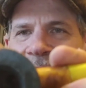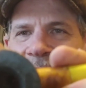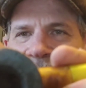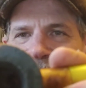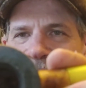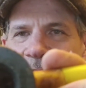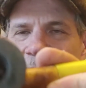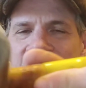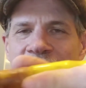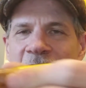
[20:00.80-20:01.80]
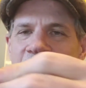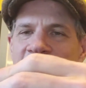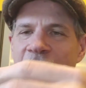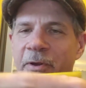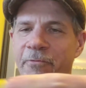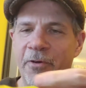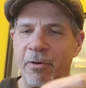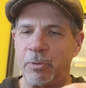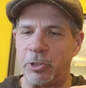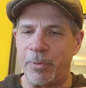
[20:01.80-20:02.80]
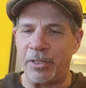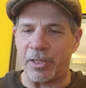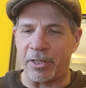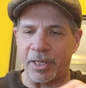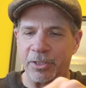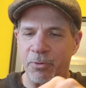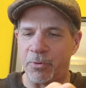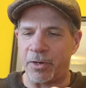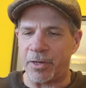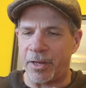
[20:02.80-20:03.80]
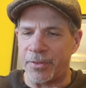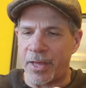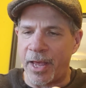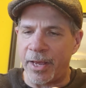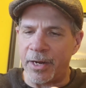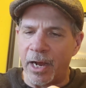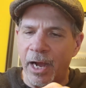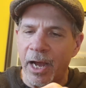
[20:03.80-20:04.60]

This could use a little bit of refurbishment. I'll get to work on that.